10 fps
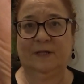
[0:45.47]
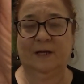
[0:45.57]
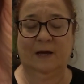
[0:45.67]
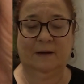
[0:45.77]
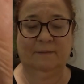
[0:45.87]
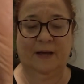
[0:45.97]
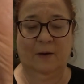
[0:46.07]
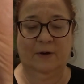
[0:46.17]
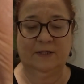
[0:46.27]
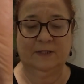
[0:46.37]

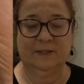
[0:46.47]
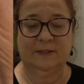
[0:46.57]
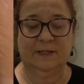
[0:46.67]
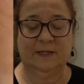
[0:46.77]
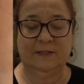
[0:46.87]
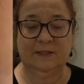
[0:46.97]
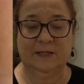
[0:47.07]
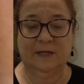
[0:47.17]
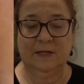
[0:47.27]
how I did these.